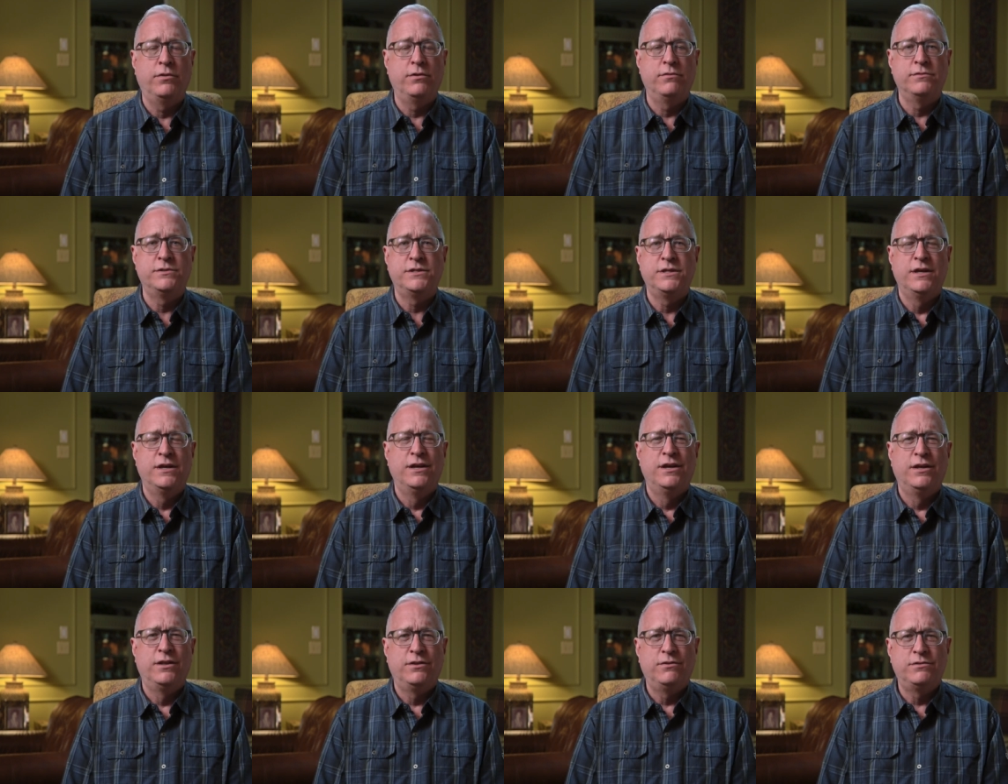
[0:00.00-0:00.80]
There's
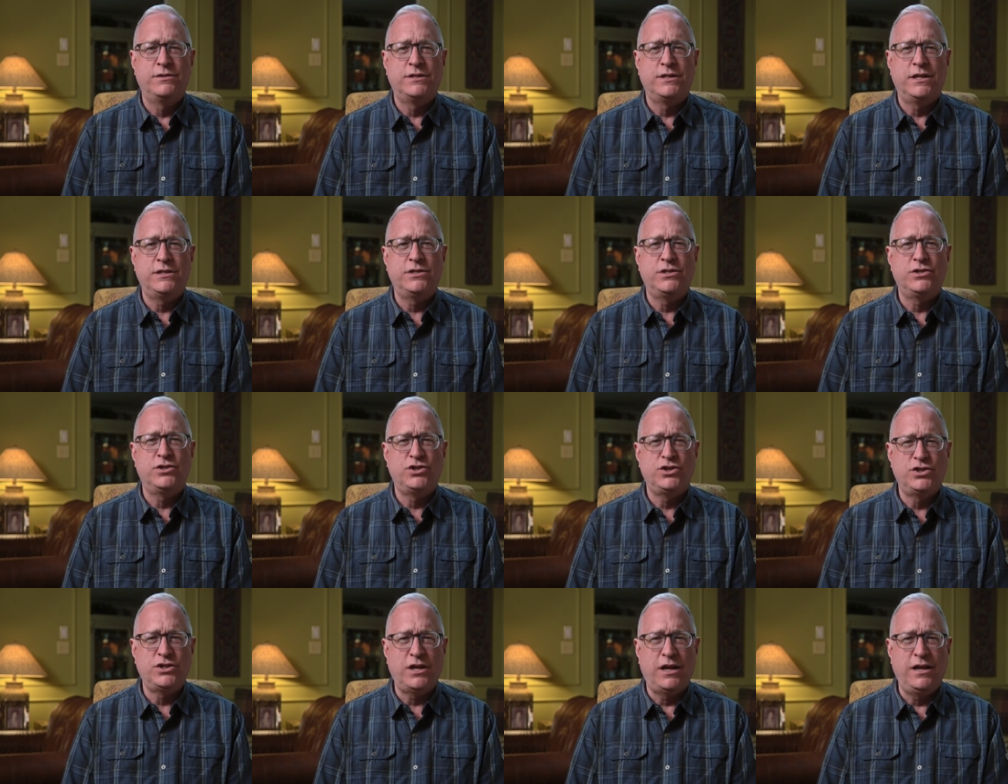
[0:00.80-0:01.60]
there's such a
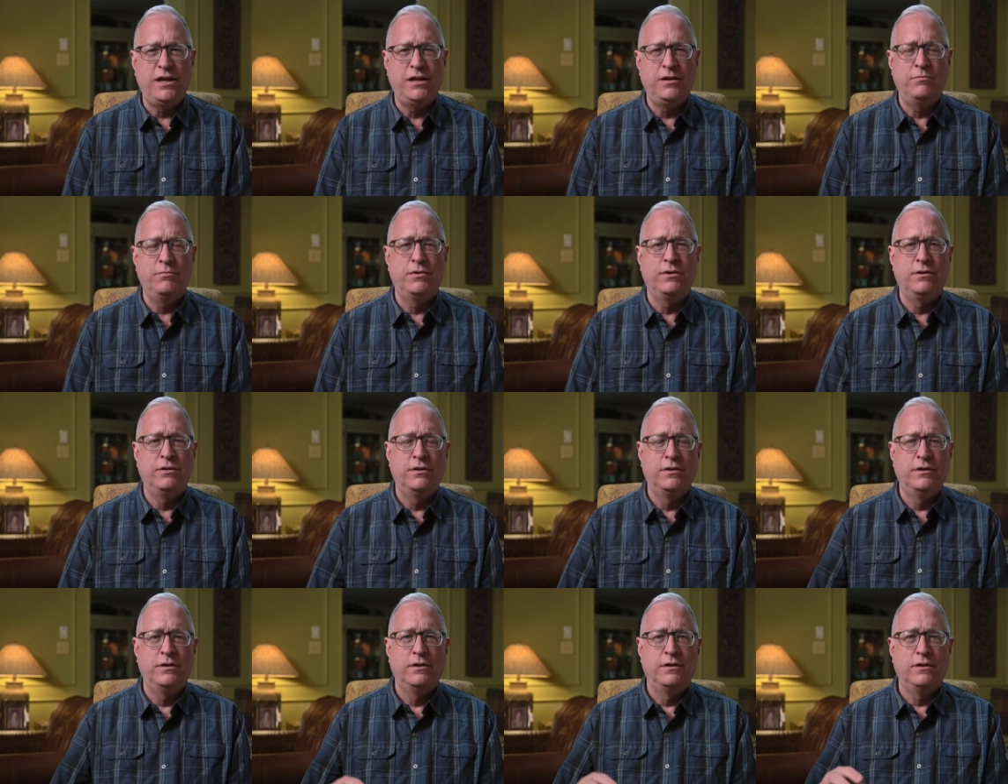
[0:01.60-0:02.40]
shame
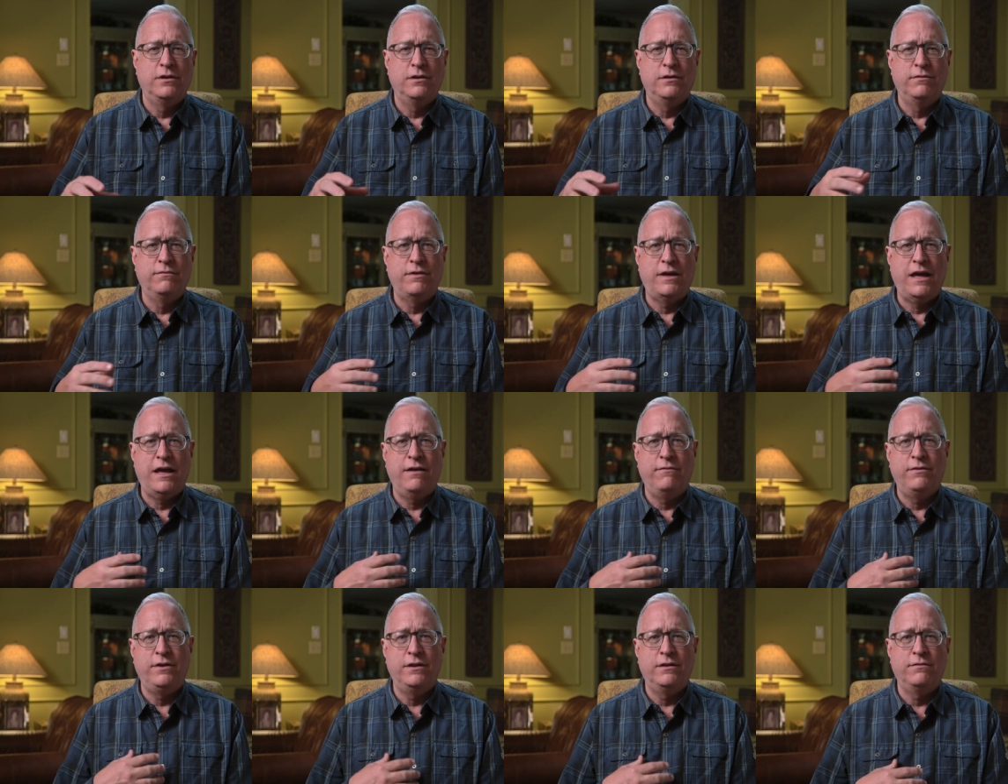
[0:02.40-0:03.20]
of
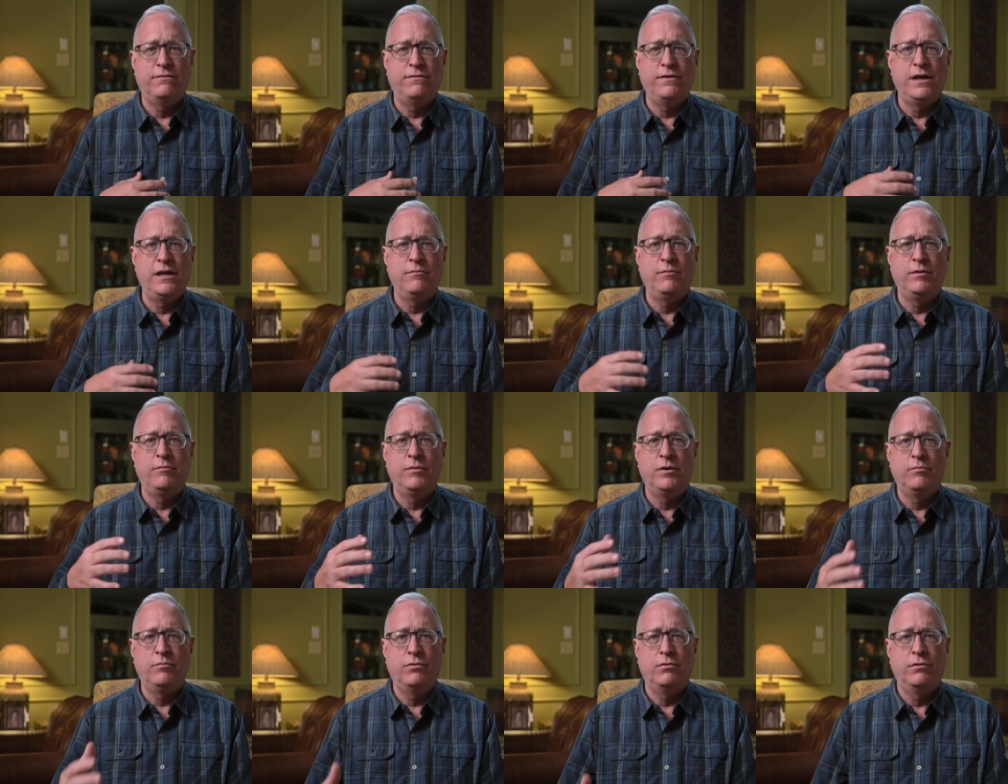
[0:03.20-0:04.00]
having a family
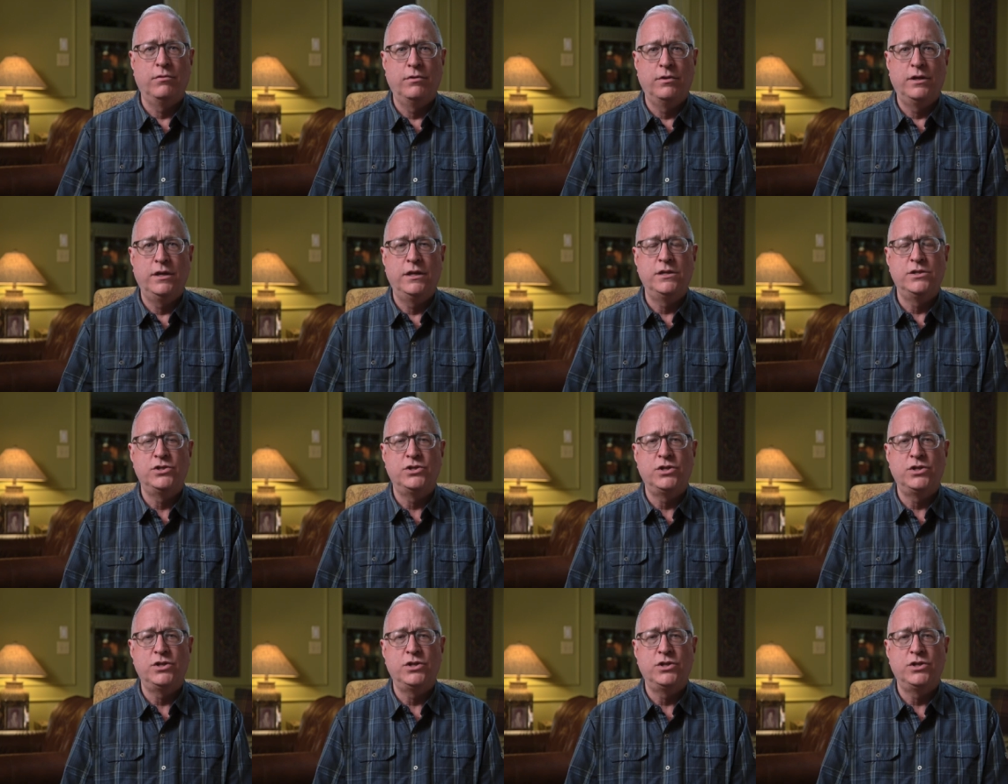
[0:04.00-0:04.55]
member in